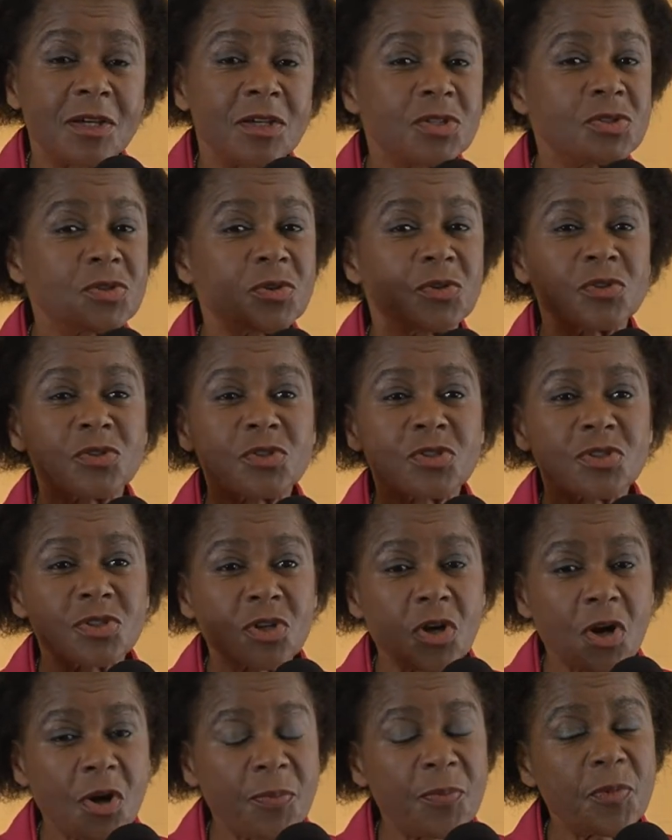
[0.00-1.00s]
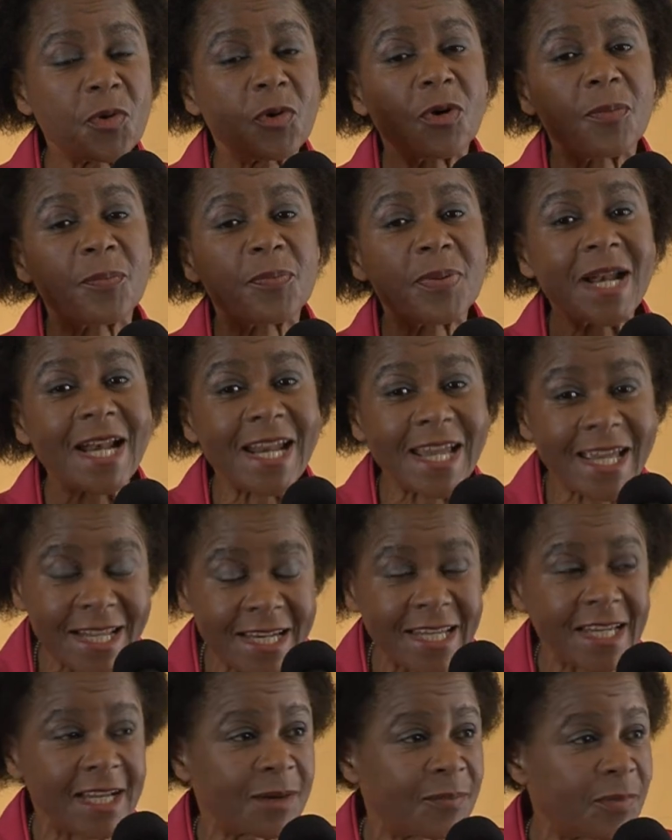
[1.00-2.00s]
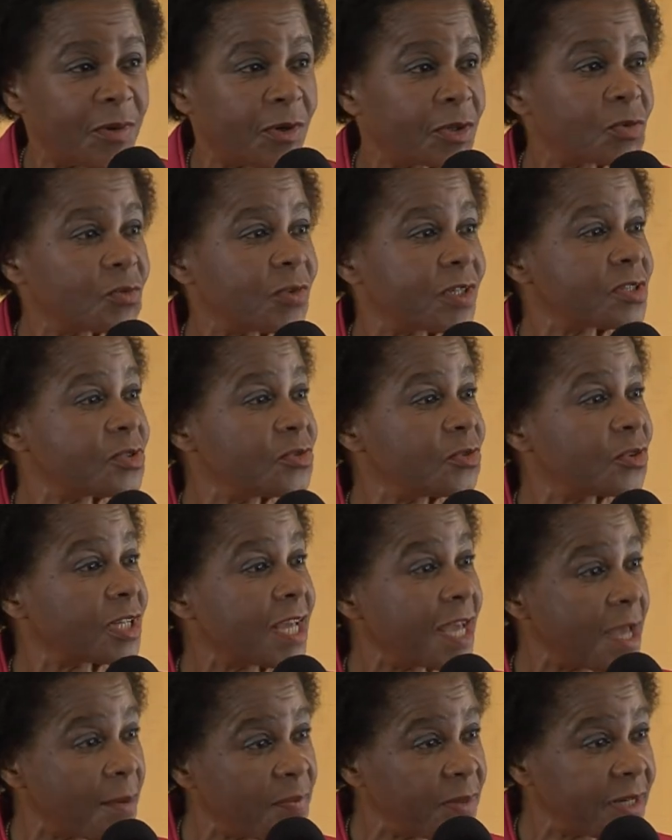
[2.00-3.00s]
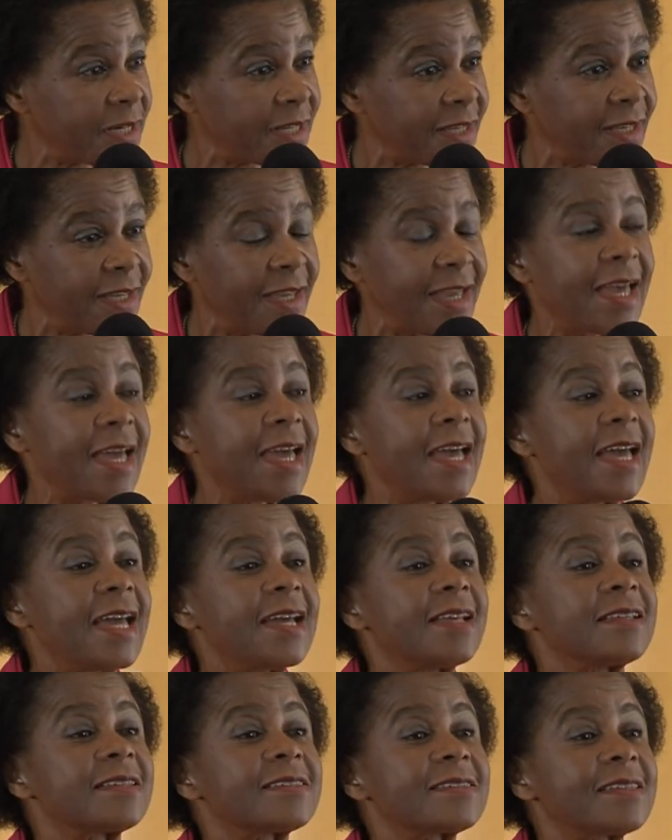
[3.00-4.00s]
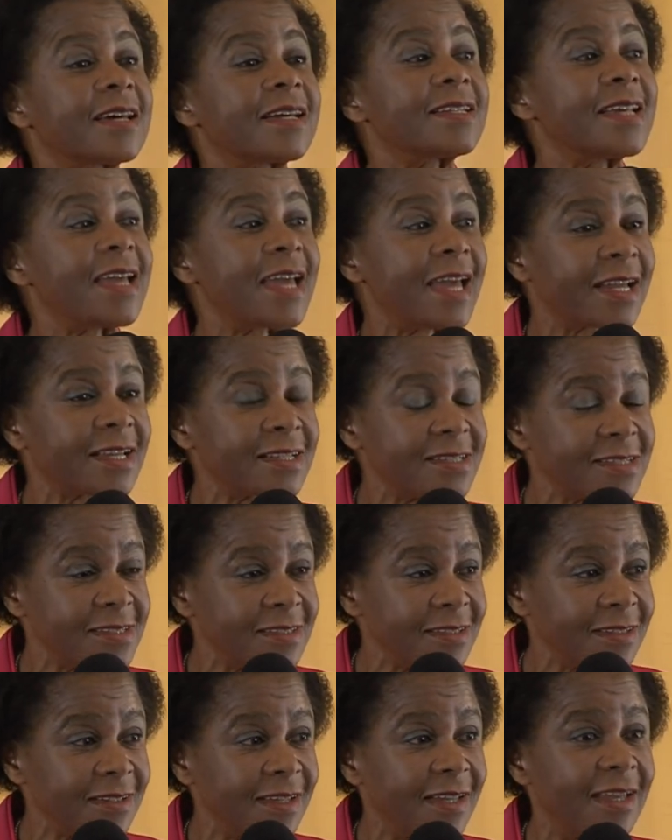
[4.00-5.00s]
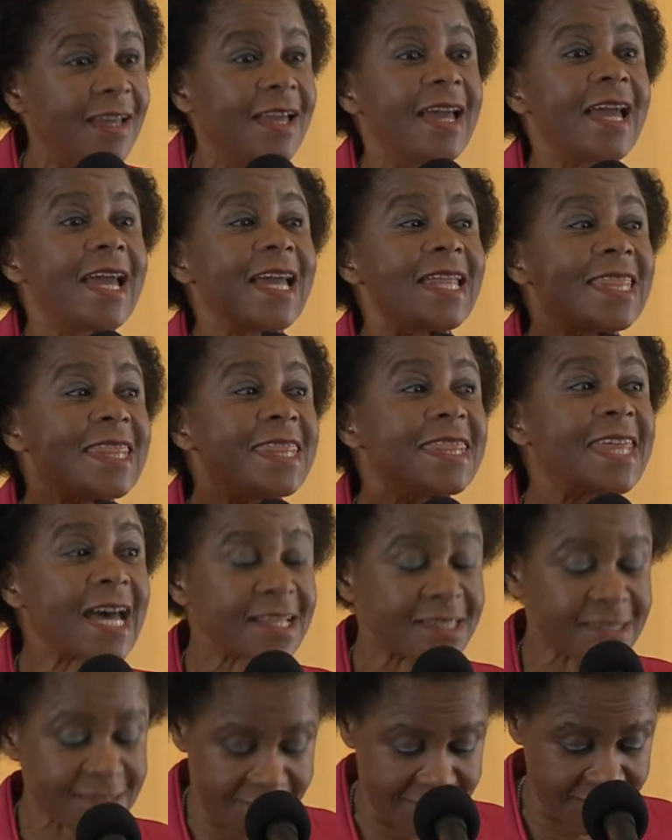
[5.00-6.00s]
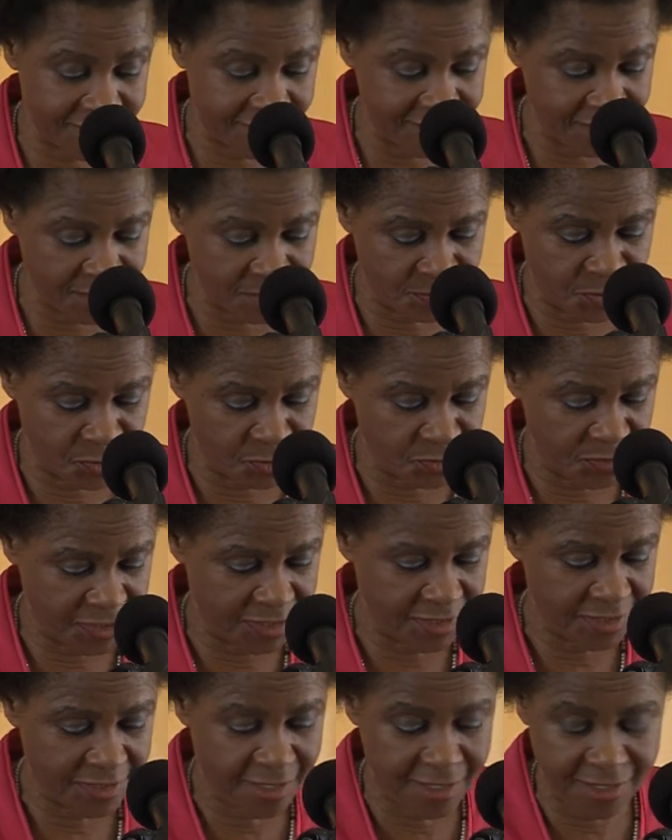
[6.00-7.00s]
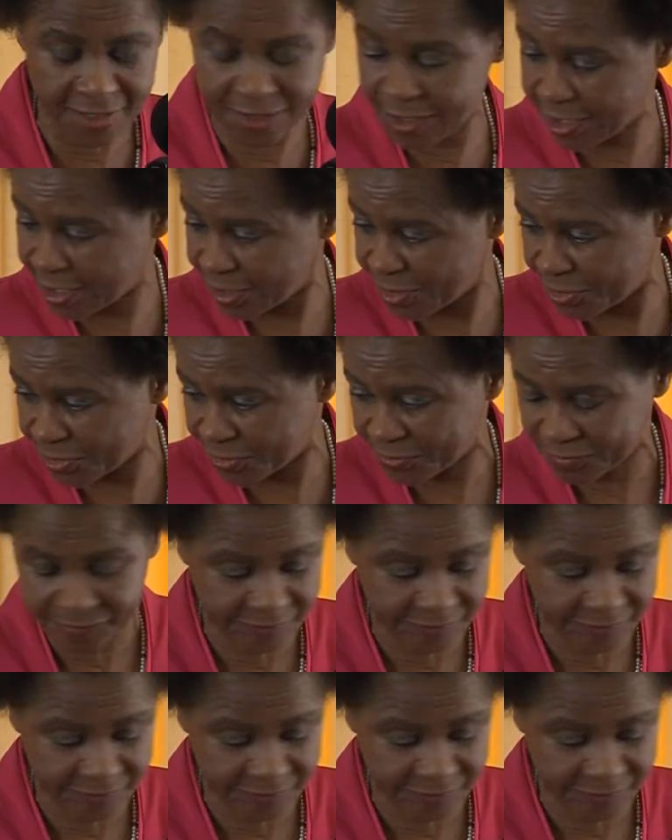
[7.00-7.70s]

So stop complaining about what's not happening and start acting. And that's the real beauty. I thank you.